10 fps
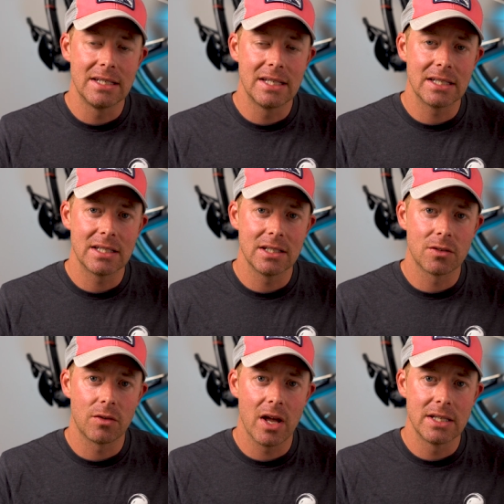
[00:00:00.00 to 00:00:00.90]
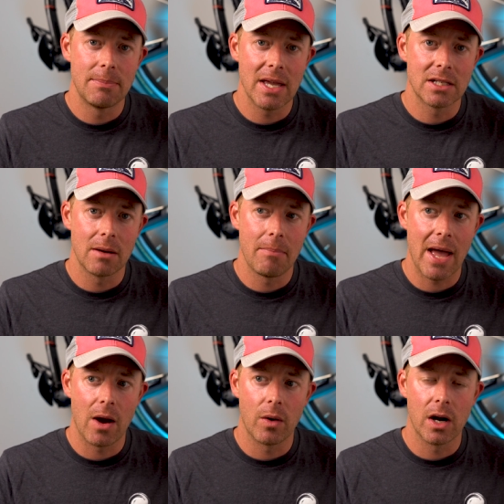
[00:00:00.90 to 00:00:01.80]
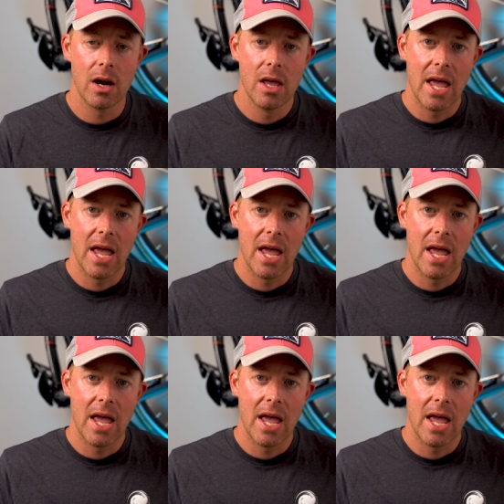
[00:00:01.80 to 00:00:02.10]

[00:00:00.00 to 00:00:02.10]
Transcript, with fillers: distance runs based on power,